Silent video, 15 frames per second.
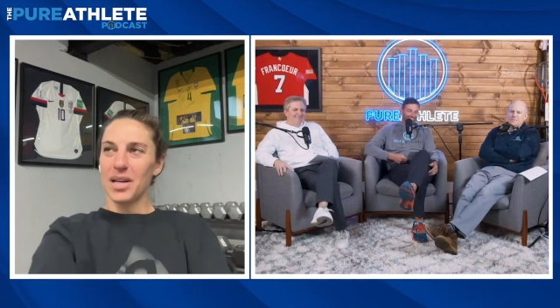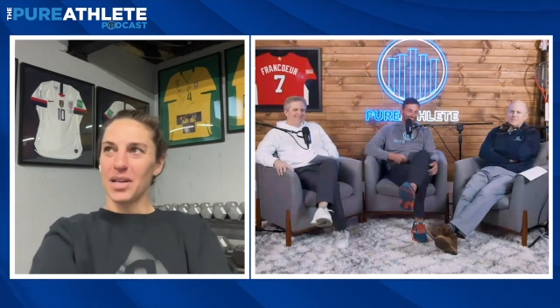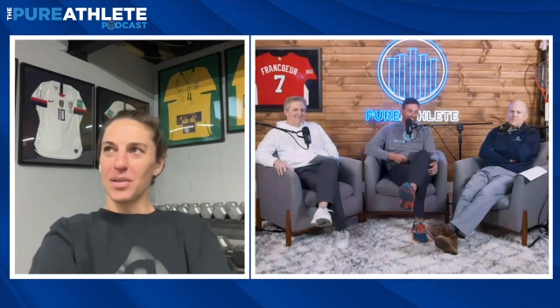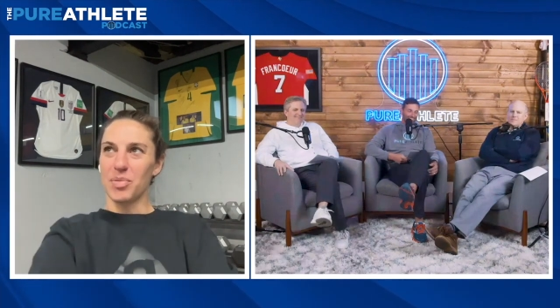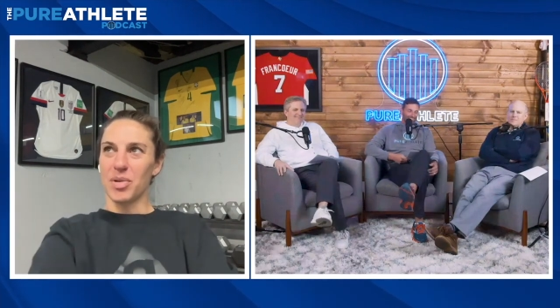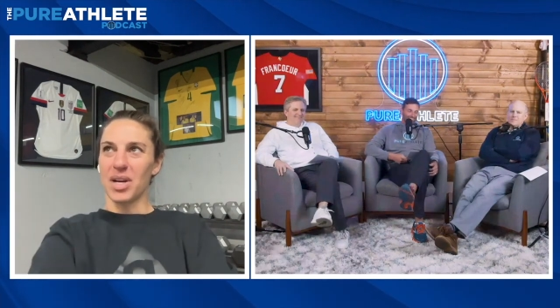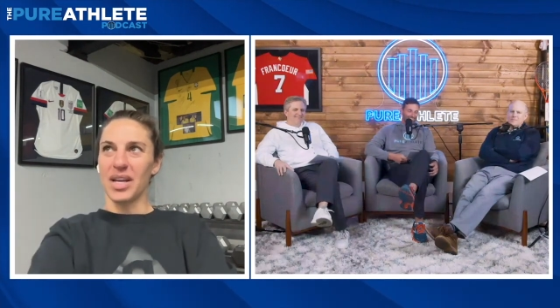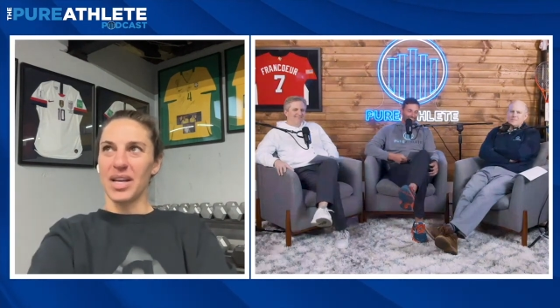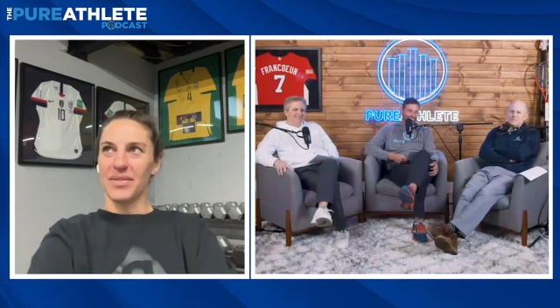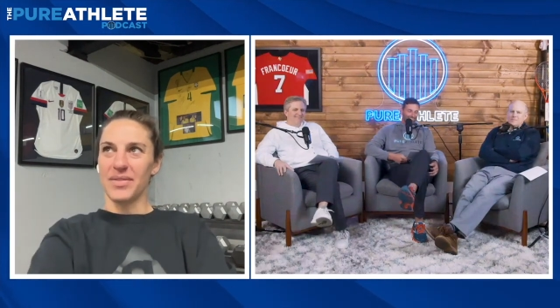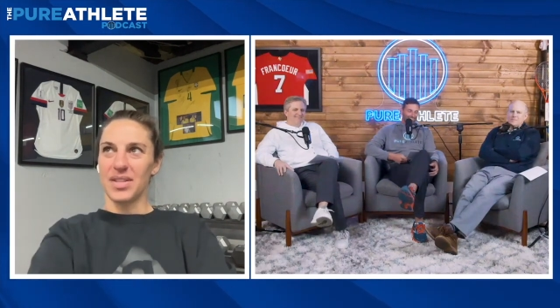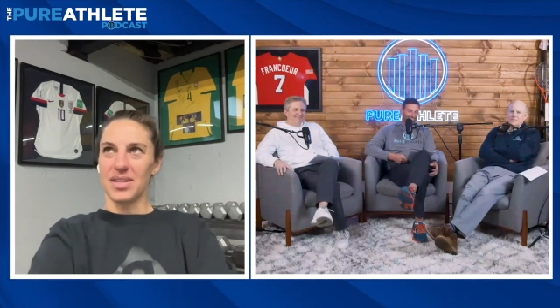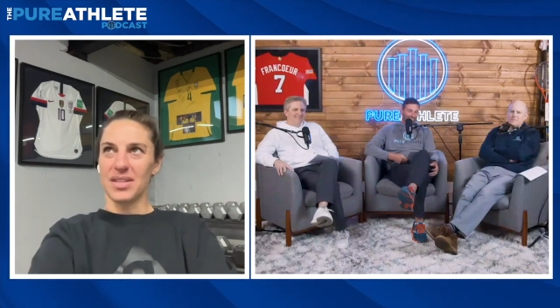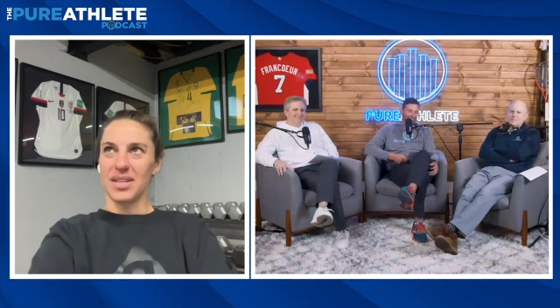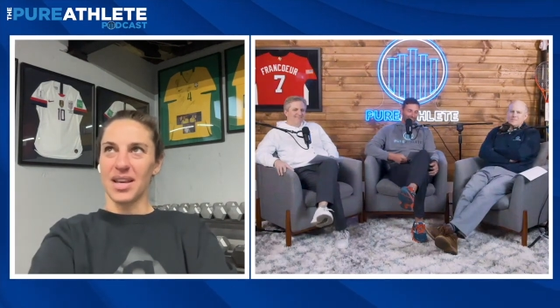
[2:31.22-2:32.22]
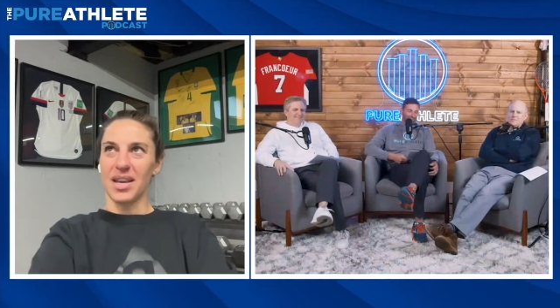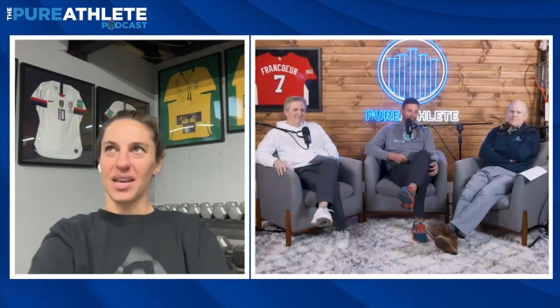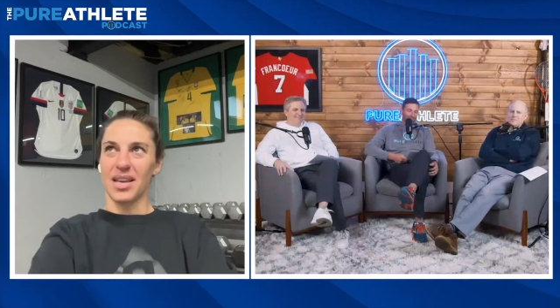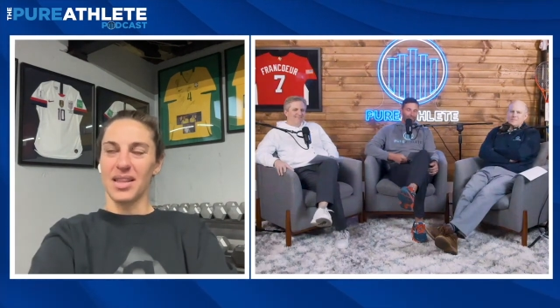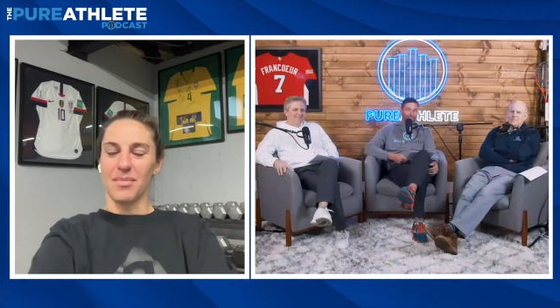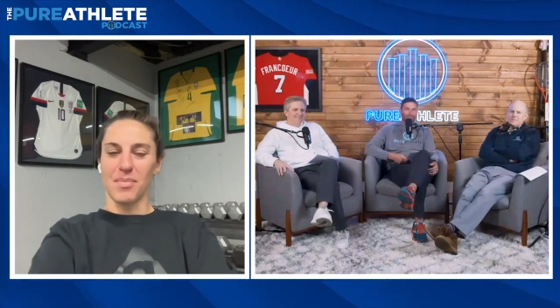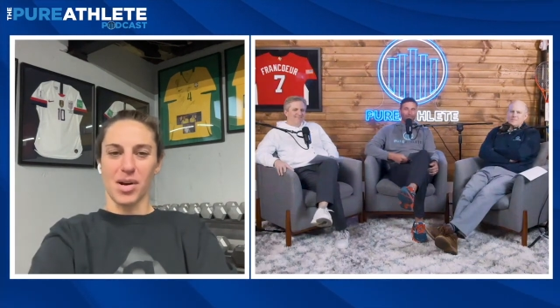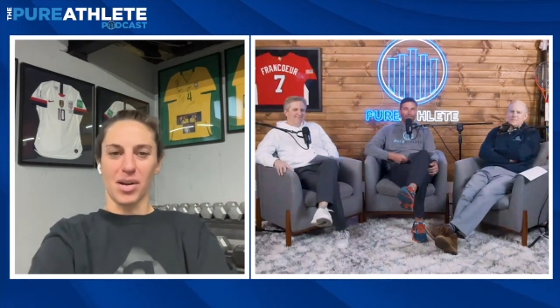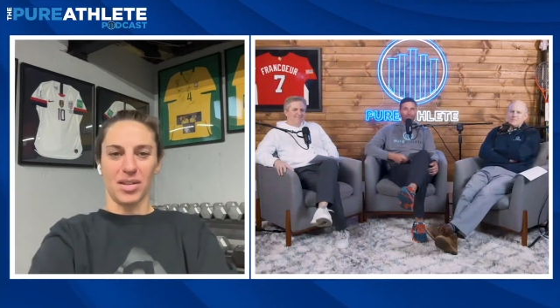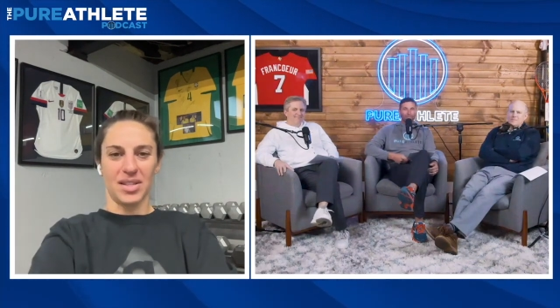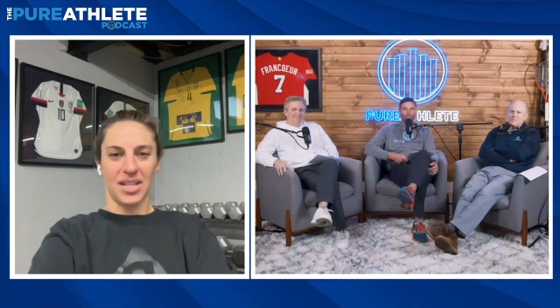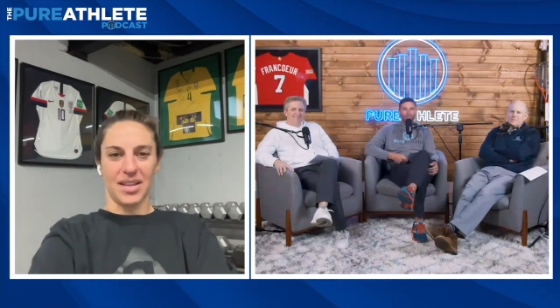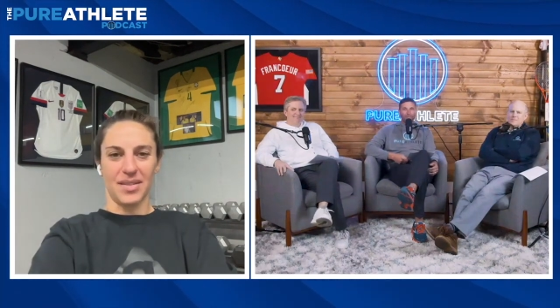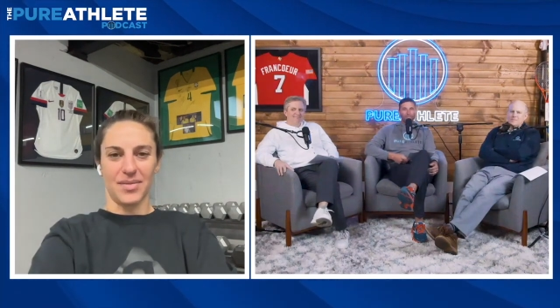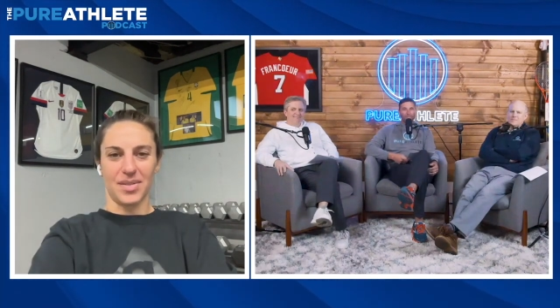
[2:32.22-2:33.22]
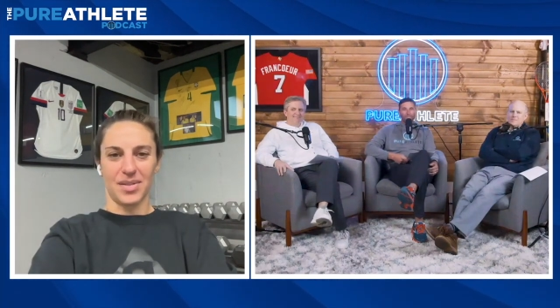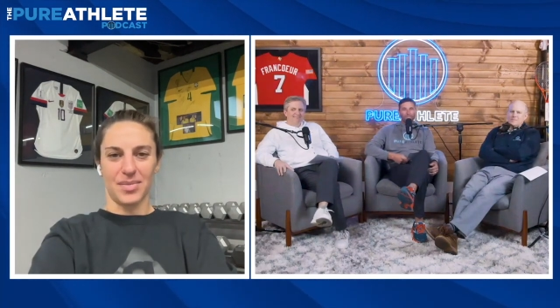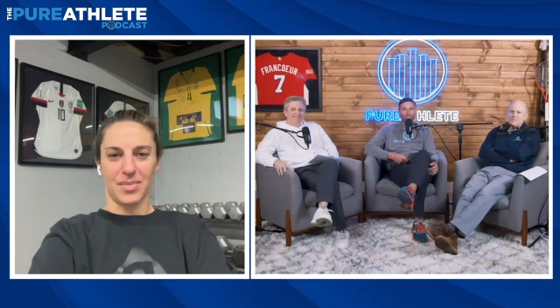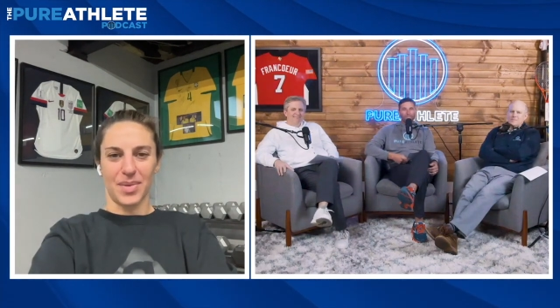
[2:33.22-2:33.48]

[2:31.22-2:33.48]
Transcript: I'd probably have to say the Maldives.